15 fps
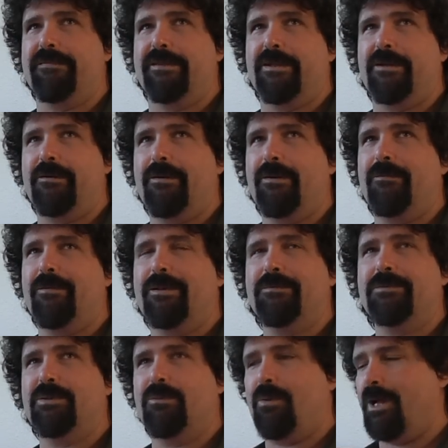when he
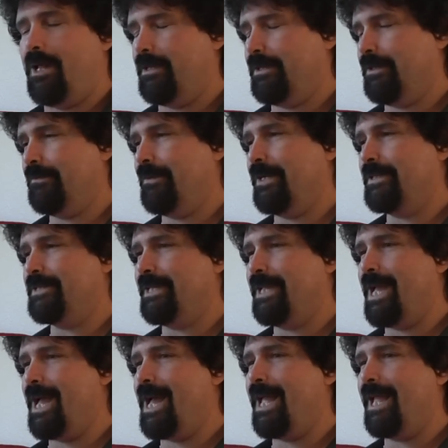was a wild and crazy
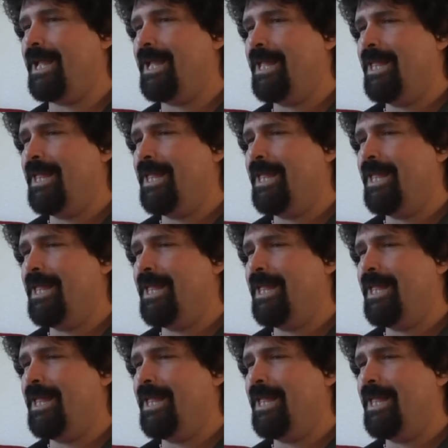guy.